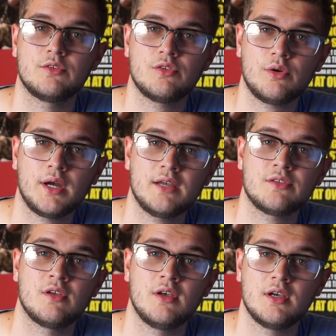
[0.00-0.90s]
So
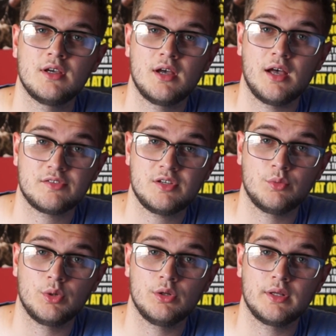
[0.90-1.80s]
guys, I'll see
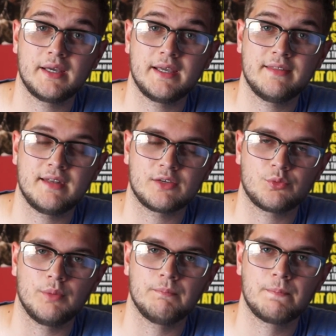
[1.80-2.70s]
you all in the
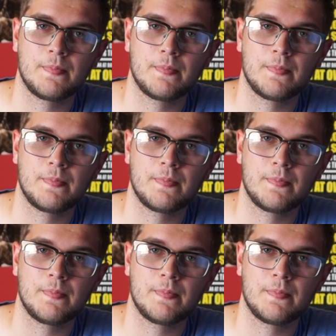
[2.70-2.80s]
next one.